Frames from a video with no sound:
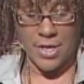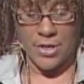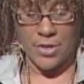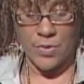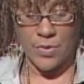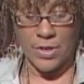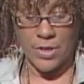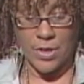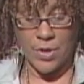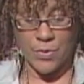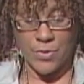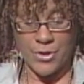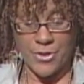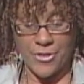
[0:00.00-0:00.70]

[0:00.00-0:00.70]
You can go to